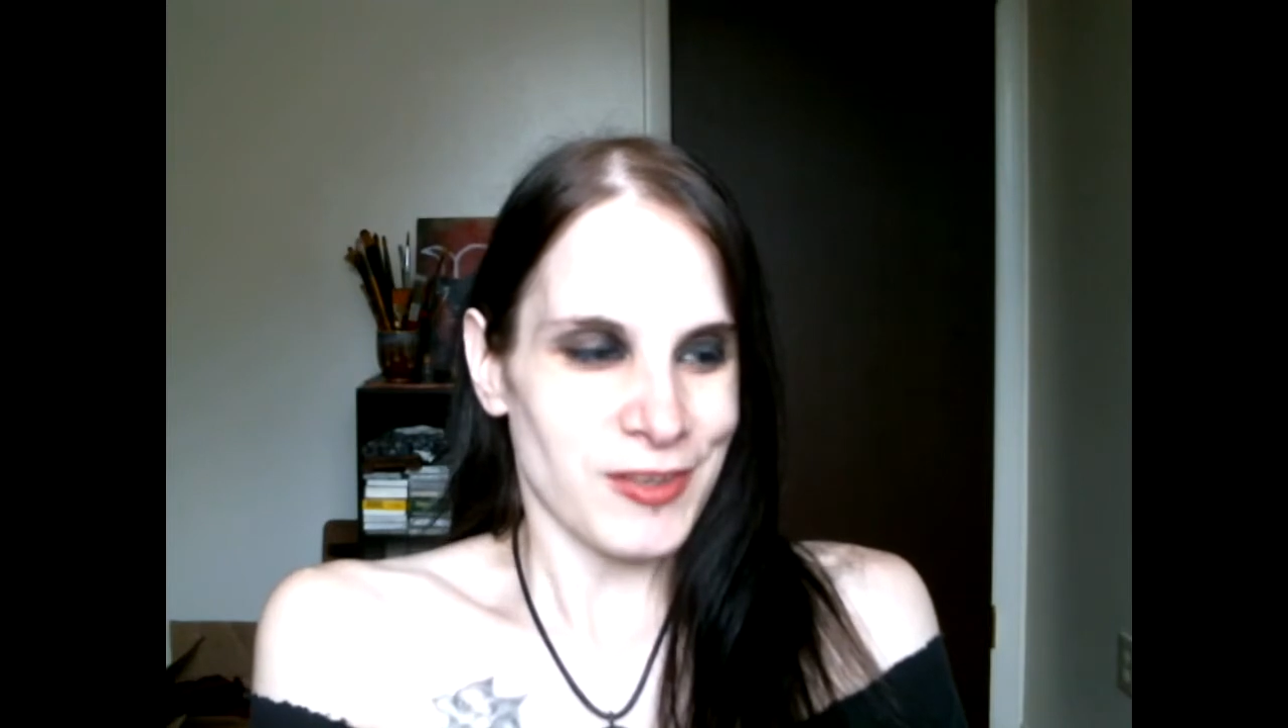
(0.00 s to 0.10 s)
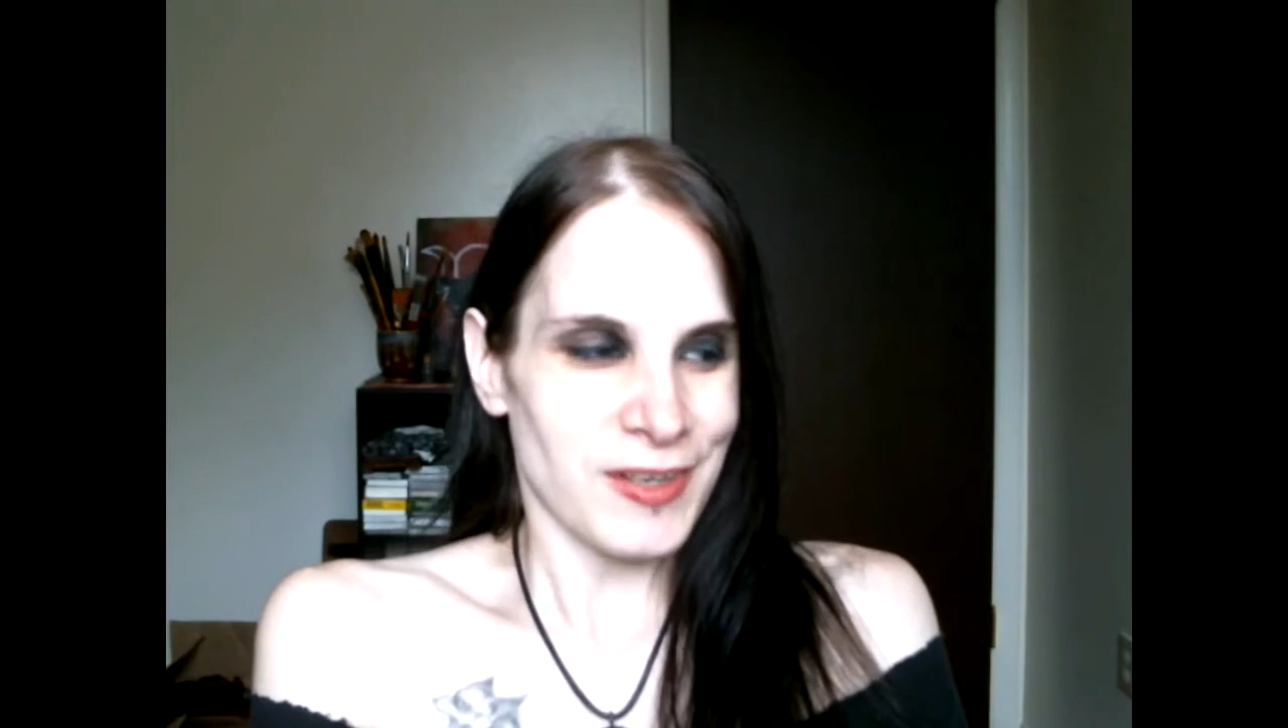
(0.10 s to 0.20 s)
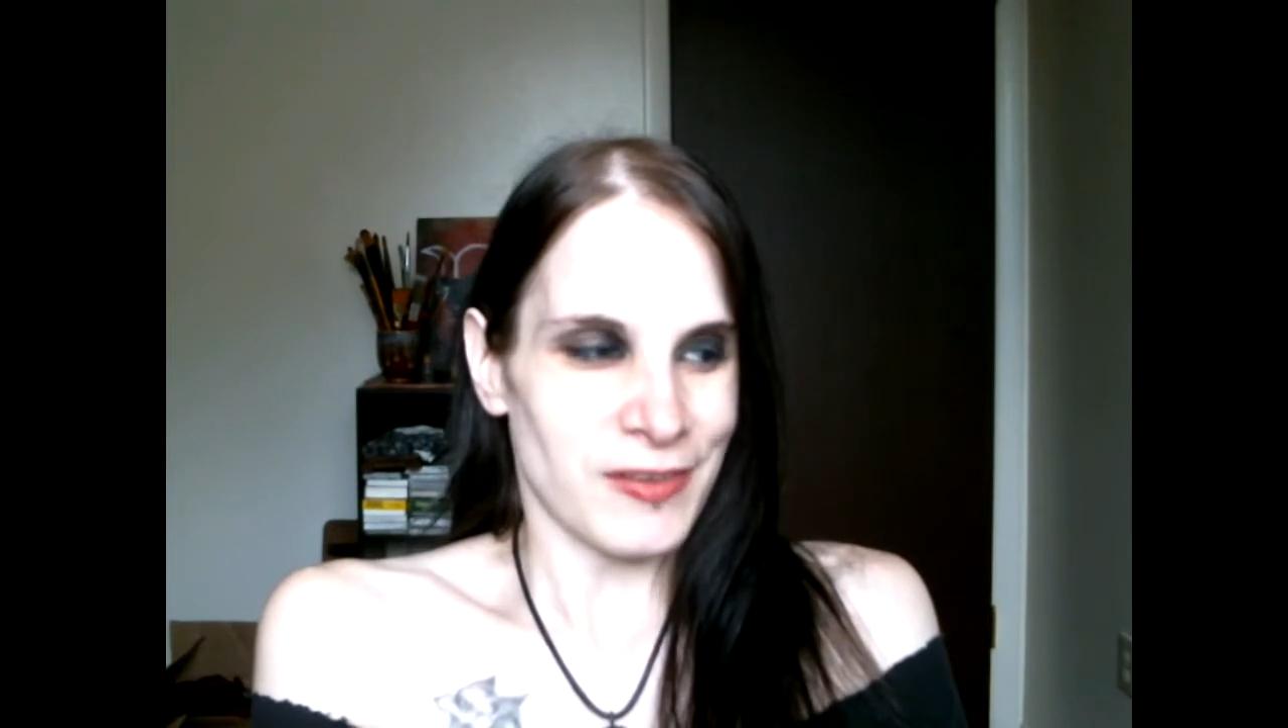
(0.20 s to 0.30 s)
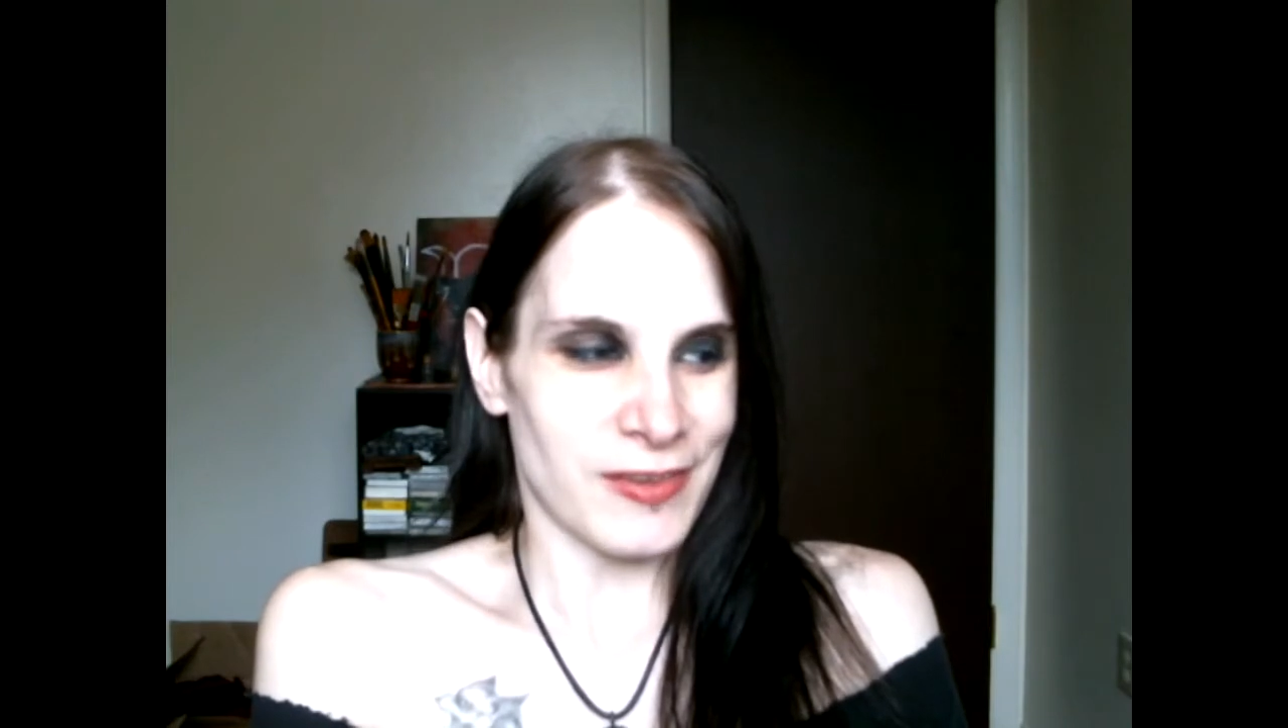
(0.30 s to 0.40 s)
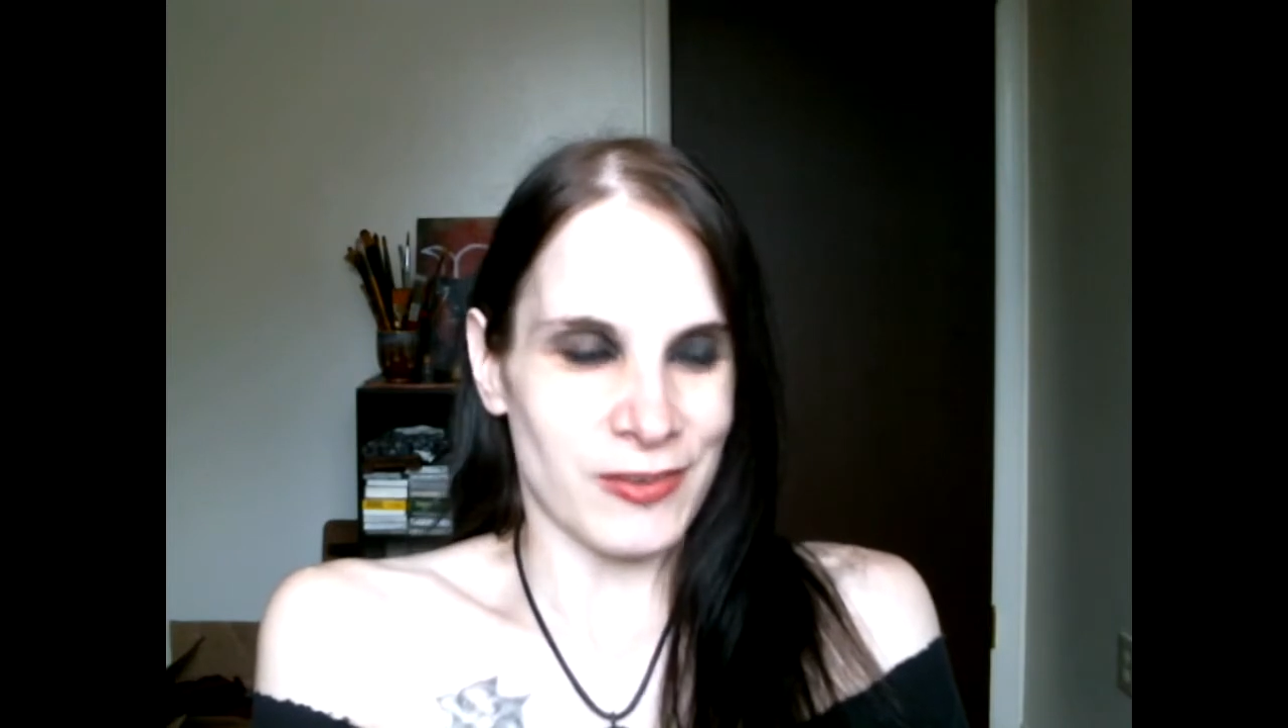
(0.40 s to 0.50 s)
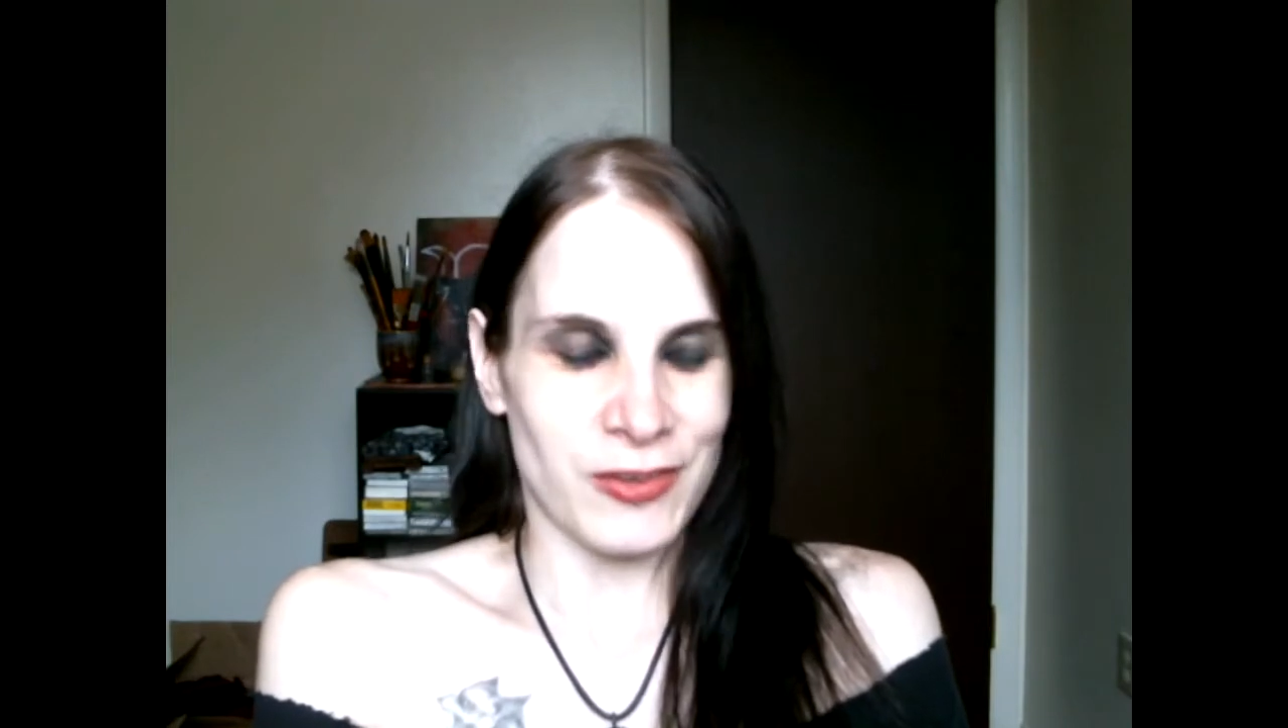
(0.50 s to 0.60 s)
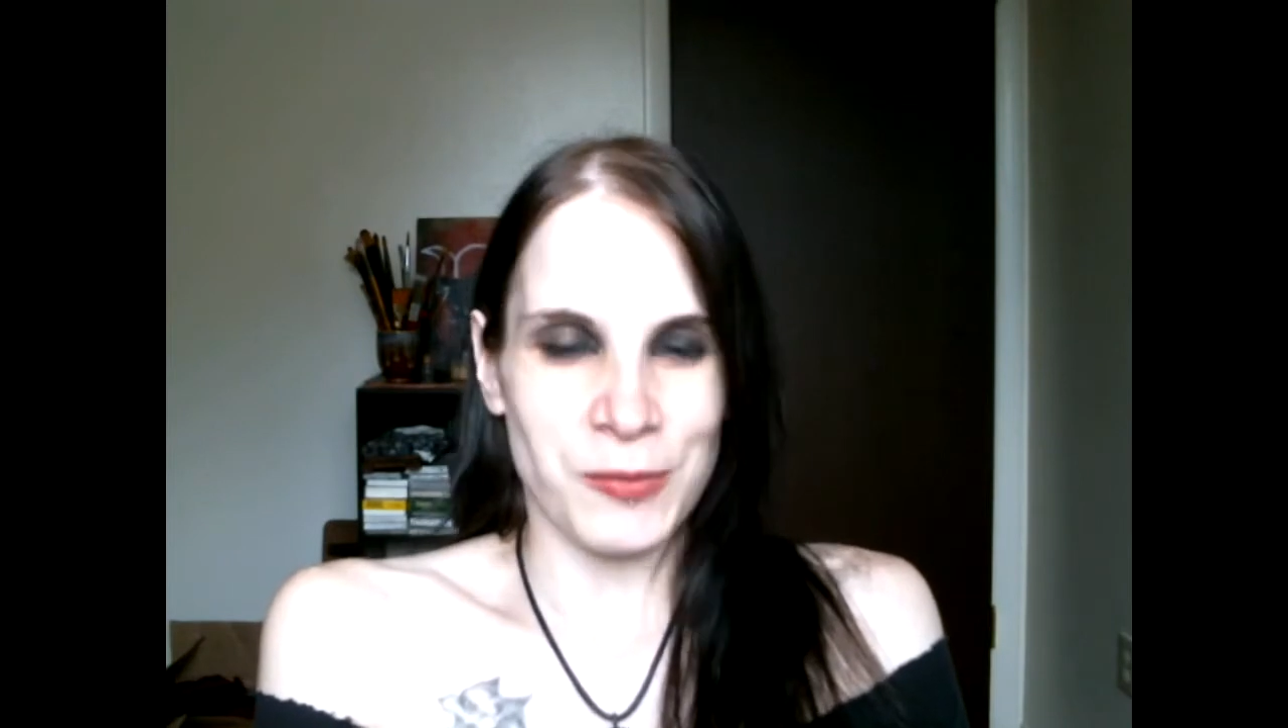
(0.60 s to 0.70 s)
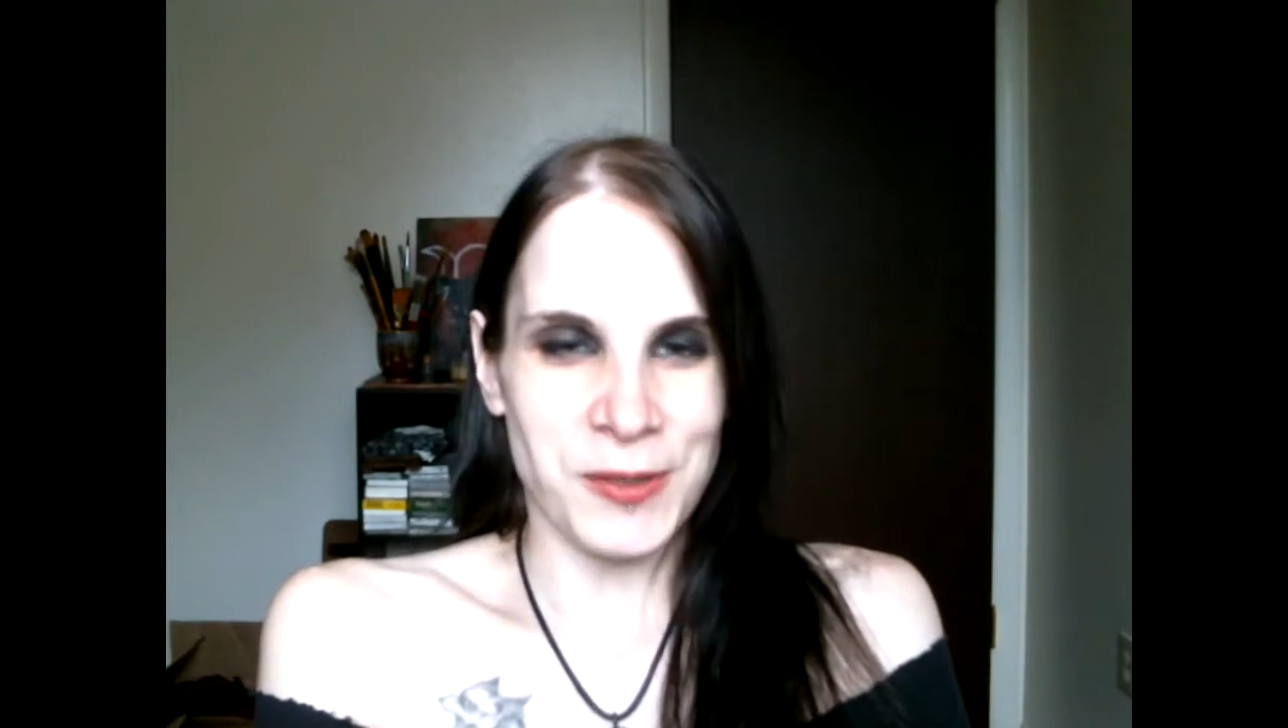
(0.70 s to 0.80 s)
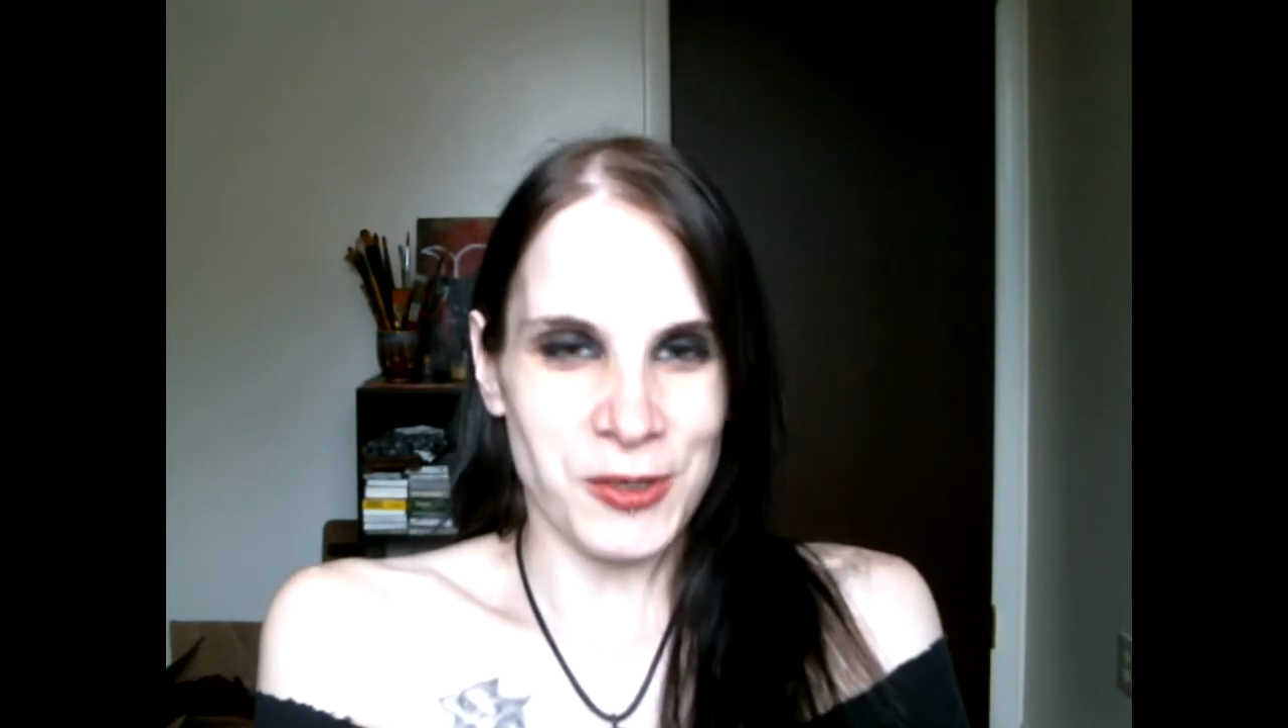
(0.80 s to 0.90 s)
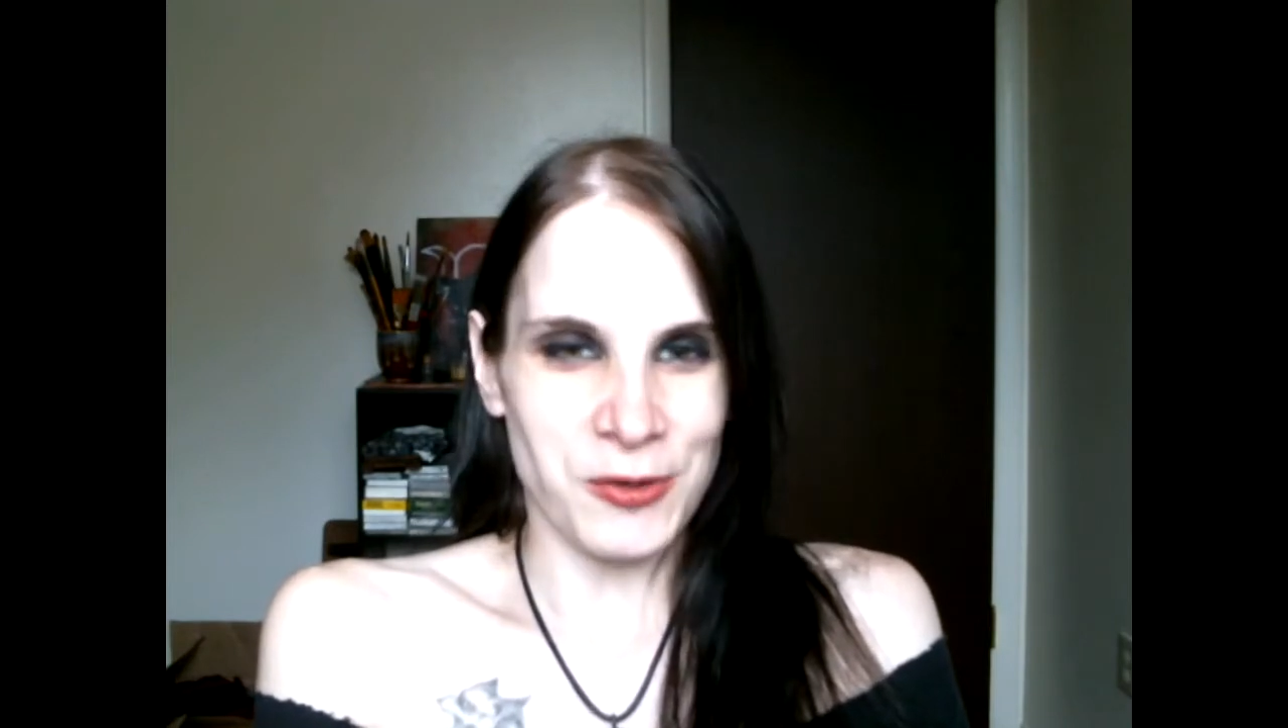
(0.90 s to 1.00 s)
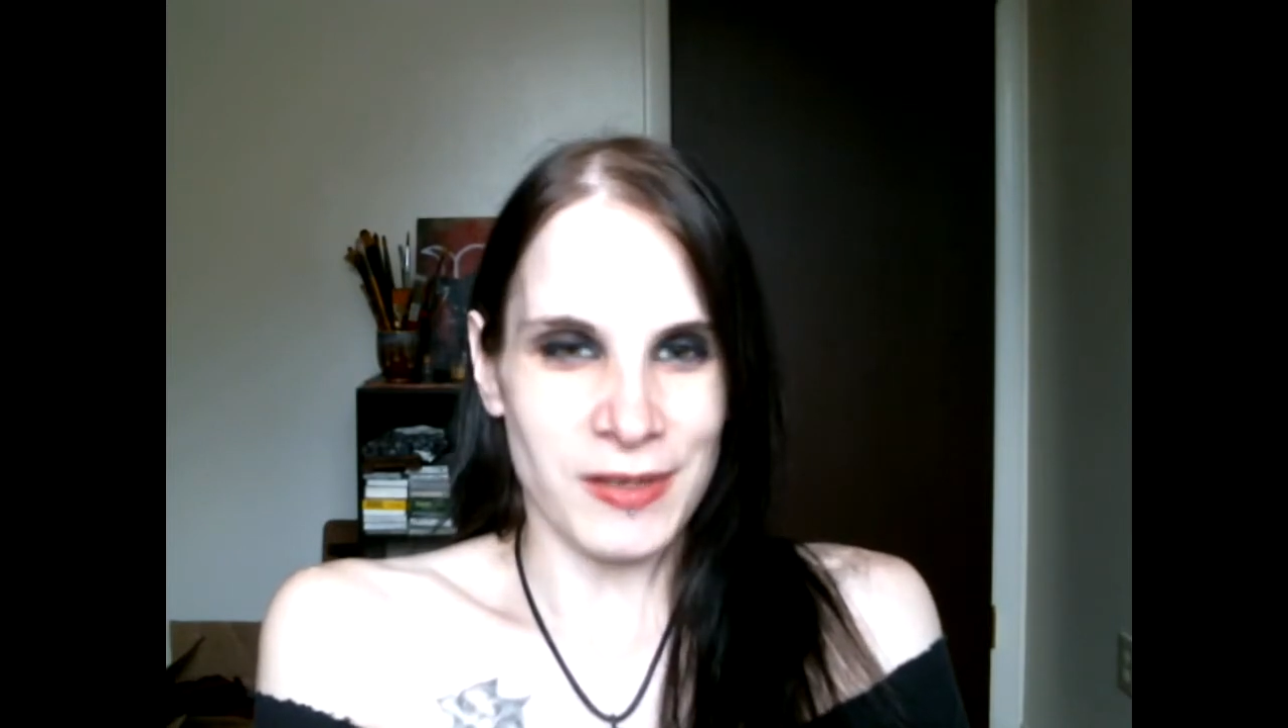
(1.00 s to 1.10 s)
is a Scooby-Doo